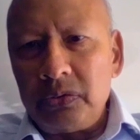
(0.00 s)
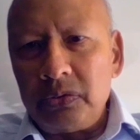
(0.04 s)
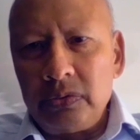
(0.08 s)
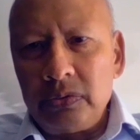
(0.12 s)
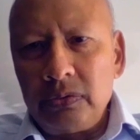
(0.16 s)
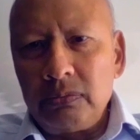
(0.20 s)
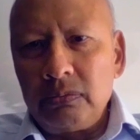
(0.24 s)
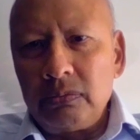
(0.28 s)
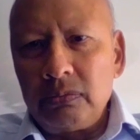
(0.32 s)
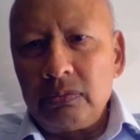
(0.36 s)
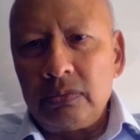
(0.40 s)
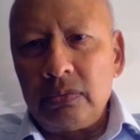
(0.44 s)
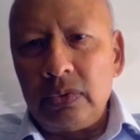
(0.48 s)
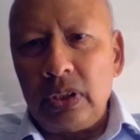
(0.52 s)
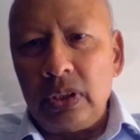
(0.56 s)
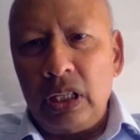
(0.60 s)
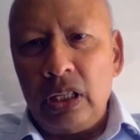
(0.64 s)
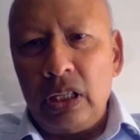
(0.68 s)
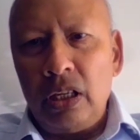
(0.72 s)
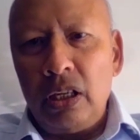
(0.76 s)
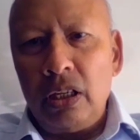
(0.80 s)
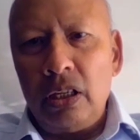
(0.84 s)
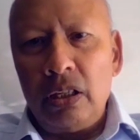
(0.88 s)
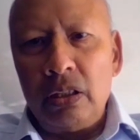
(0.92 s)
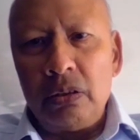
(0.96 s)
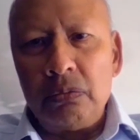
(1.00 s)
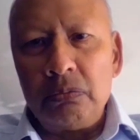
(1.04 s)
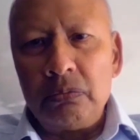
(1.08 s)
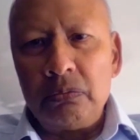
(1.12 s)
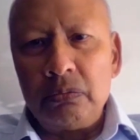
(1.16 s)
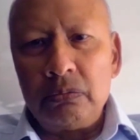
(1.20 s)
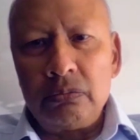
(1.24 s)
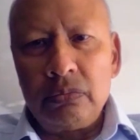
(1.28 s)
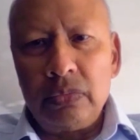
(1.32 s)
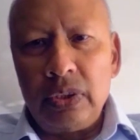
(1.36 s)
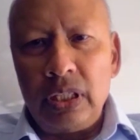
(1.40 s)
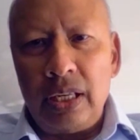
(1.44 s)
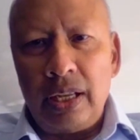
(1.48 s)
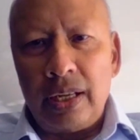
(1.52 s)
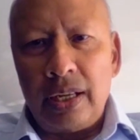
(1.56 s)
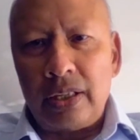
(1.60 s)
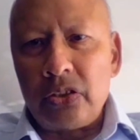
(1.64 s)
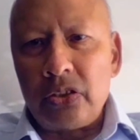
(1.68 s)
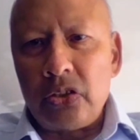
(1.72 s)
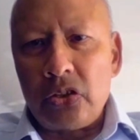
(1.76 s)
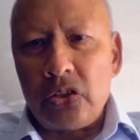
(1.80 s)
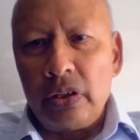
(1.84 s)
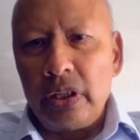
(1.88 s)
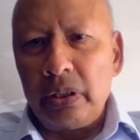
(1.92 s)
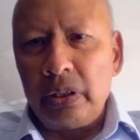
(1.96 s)
of
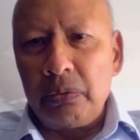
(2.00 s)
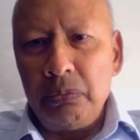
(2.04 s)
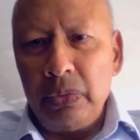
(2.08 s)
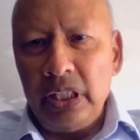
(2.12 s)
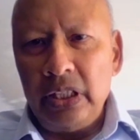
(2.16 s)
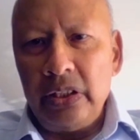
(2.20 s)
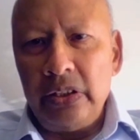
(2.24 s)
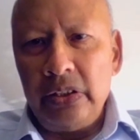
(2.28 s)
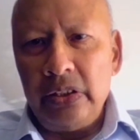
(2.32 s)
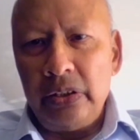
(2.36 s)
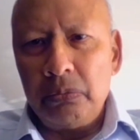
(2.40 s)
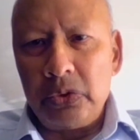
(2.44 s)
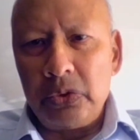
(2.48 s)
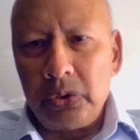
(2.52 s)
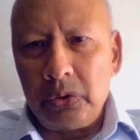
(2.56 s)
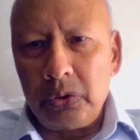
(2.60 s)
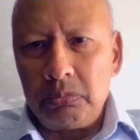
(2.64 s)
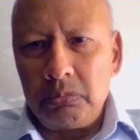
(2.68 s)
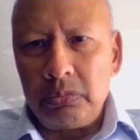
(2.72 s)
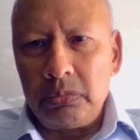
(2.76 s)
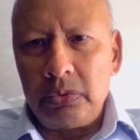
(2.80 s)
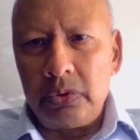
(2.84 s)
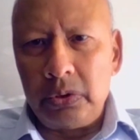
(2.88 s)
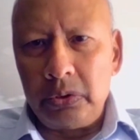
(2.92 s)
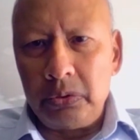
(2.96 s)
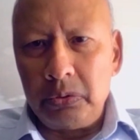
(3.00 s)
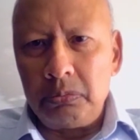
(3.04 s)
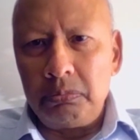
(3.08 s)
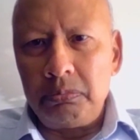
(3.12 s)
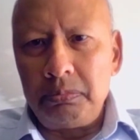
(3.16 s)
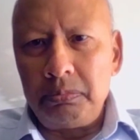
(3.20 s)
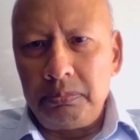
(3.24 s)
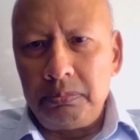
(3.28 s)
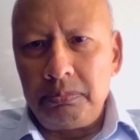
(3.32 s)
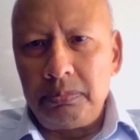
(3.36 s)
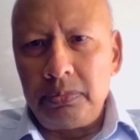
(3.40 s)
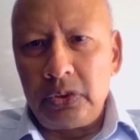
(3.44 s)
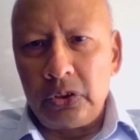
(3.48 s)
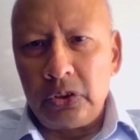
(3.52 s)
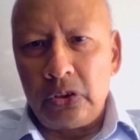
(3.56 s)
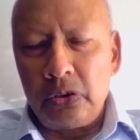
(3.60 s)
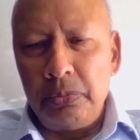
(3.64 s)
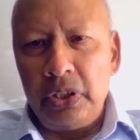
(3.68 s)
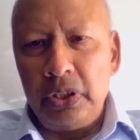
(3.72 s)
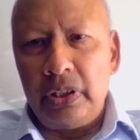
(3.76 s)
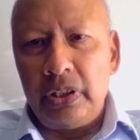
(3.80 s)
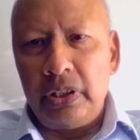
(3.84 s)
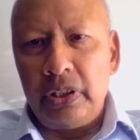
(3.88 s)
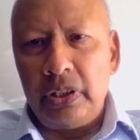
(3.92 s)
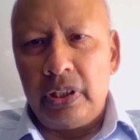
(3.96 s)
electronic medium to
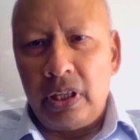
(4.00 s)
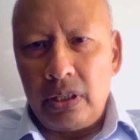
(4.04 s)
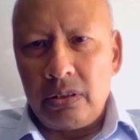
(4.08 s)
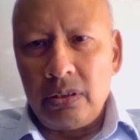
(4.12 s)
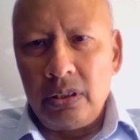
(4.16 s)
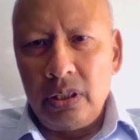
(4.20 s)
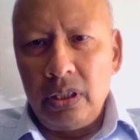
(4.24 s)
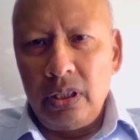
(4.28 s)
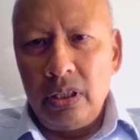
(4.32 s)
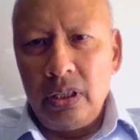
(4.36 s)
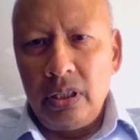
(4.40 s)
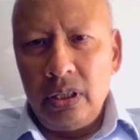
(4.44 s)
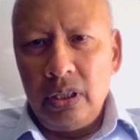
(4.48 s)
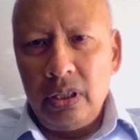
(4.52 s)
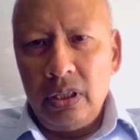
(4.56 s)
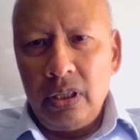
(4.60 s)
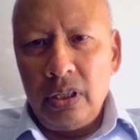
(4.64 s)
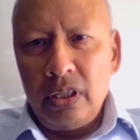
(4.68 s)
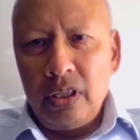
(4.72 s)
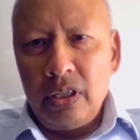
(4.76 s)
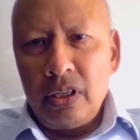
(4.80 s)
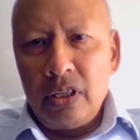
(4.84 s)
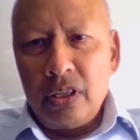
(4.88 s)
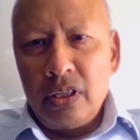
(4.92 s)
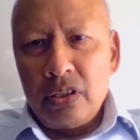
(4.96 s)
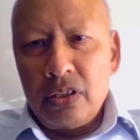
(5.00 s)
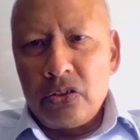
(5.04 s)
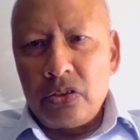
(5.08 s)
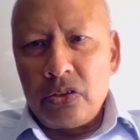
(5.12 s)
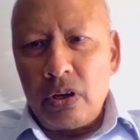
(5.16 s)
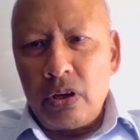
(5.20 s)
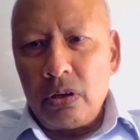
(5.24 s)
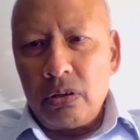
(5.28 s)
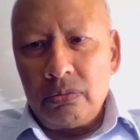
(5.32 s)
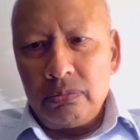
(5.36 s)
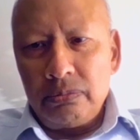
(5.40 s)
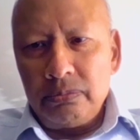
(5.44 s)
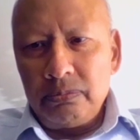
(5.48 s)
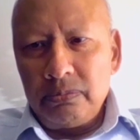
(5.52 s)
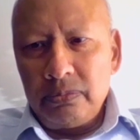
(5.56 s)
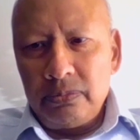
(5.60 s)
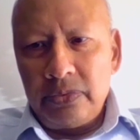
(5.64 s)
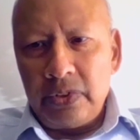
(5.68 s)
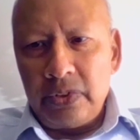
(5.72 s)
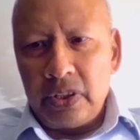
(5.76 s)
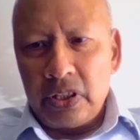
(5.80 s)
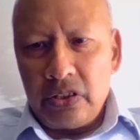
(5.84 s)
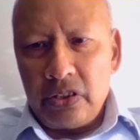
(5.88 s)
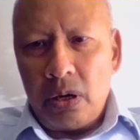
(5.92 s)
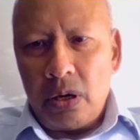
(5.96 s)
communicate. So,
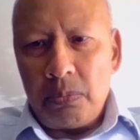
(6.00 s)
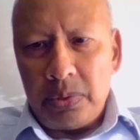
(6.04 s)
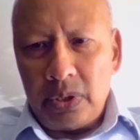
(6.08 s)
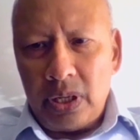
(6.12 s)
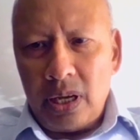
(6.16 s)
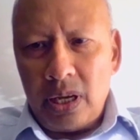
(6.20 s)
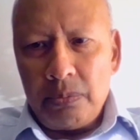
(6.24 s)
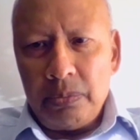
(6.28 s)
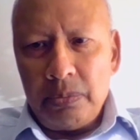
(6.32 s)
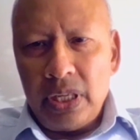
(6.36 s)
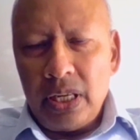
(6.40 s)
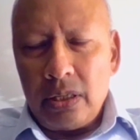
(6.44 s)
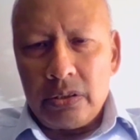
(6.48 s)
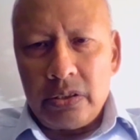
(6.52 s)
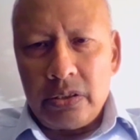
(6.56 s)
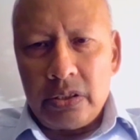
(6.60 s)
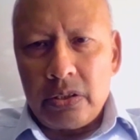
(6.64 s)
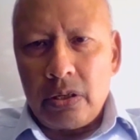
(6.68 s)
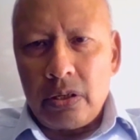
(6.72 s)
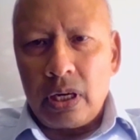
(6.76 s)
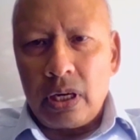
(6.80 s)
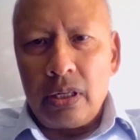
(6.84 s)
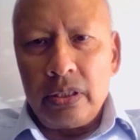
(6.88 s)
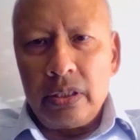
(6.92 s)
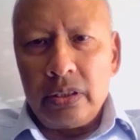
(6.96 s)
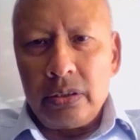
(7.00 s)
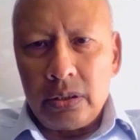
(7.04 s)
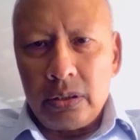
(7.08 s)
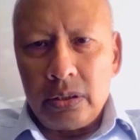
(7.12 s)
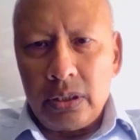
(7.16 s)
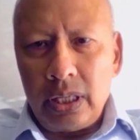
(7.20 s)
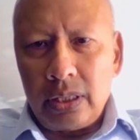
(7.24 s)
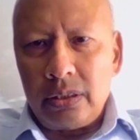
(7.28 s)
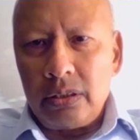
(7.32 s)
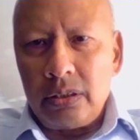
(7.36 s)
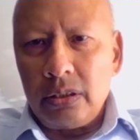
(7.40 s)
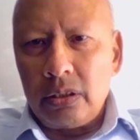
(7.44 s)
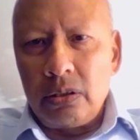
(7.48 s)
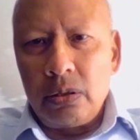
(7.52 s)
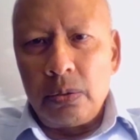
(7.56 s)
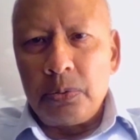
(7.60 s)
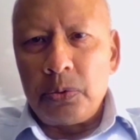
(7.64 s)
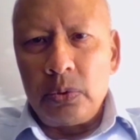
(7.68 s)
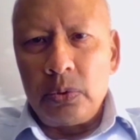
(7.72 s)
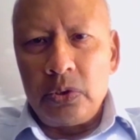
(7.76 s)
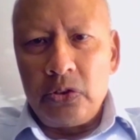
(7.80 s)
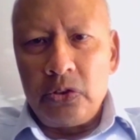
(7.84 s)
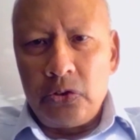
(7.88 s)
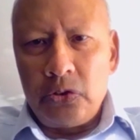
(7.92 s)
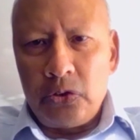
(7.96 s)
for example, I'm now struggling to get to
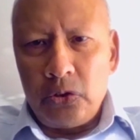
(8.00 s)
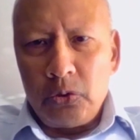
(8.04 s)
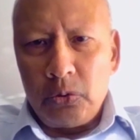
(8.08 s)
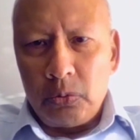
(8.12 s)
grips with